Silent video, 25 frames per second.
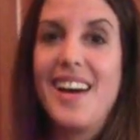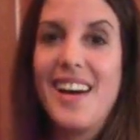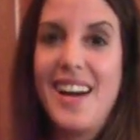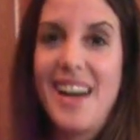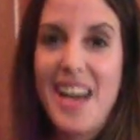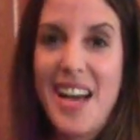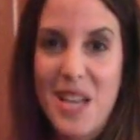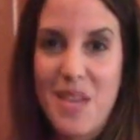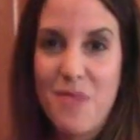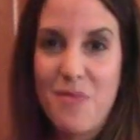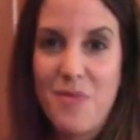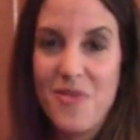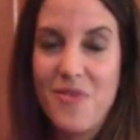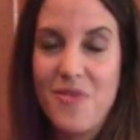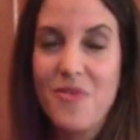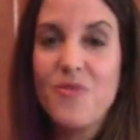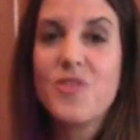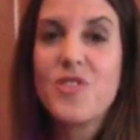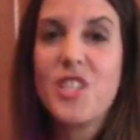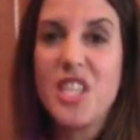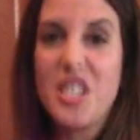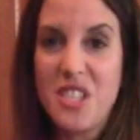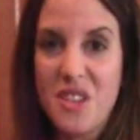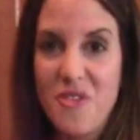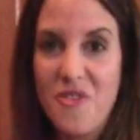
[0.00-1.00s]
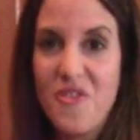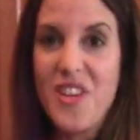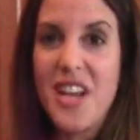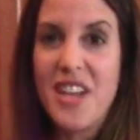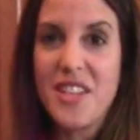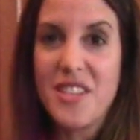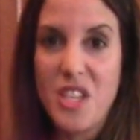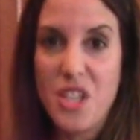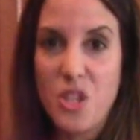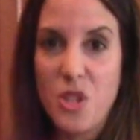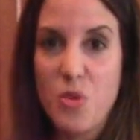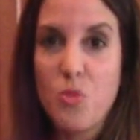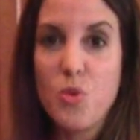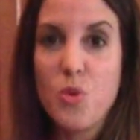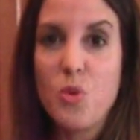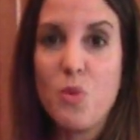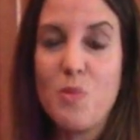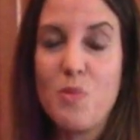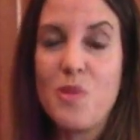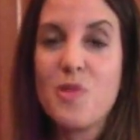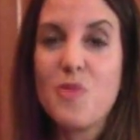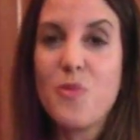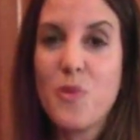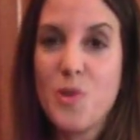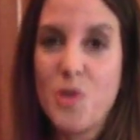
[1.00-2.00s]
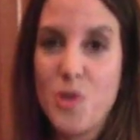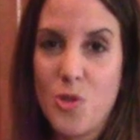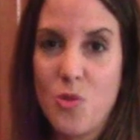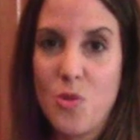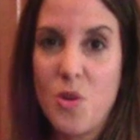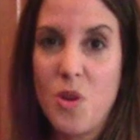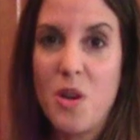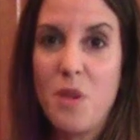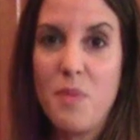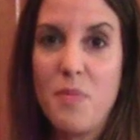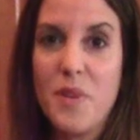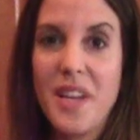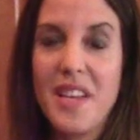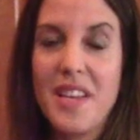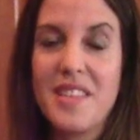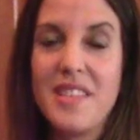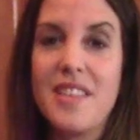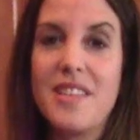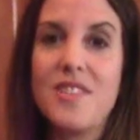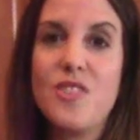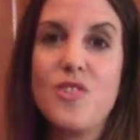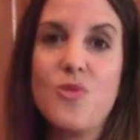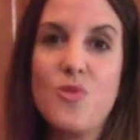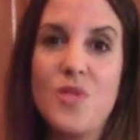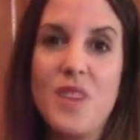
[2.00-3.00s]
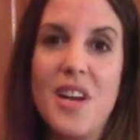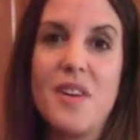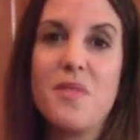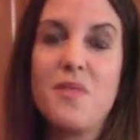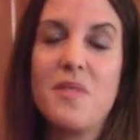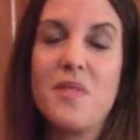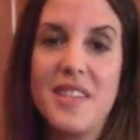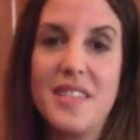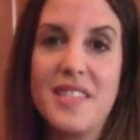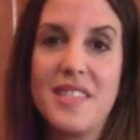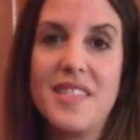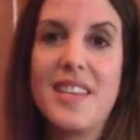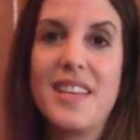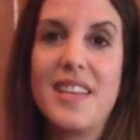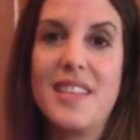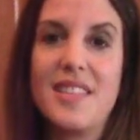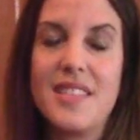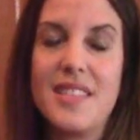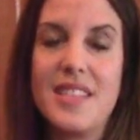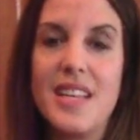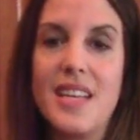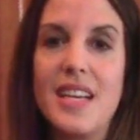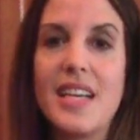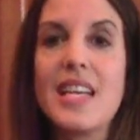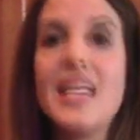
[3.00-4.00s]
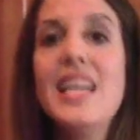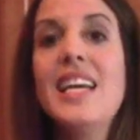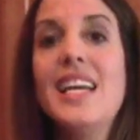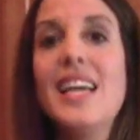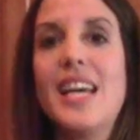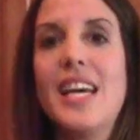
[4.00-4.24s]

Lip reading: I am disinfecting the rooms for sure, because I do not want to get sick.